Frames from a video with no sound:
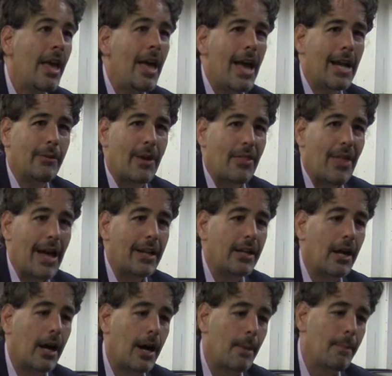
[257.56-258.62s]
anyway, that
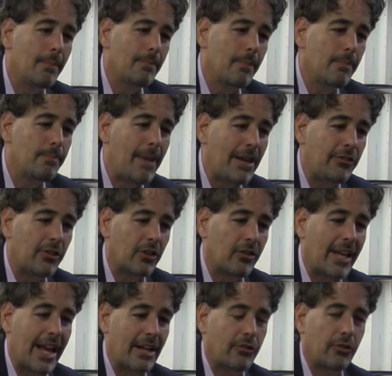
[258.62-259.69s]

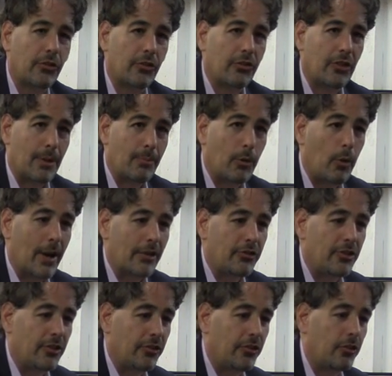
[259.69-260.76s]
basically answers some
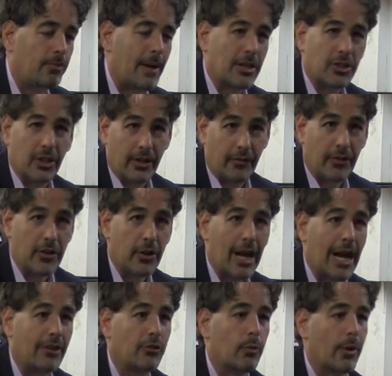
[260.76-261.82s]
questions, especially for you
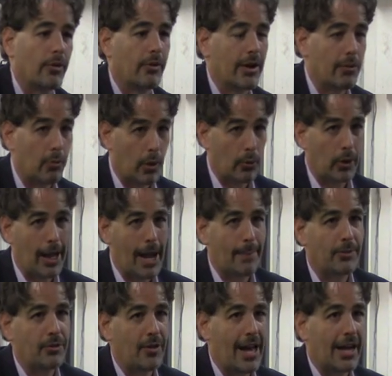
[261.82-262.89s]
guys wondering what will
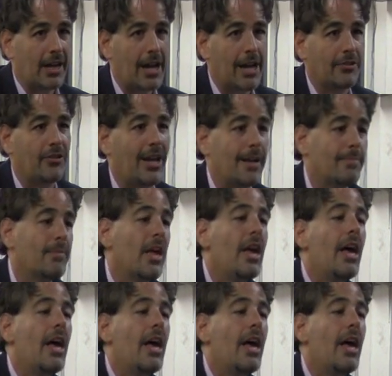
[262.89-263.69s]
happen to that content.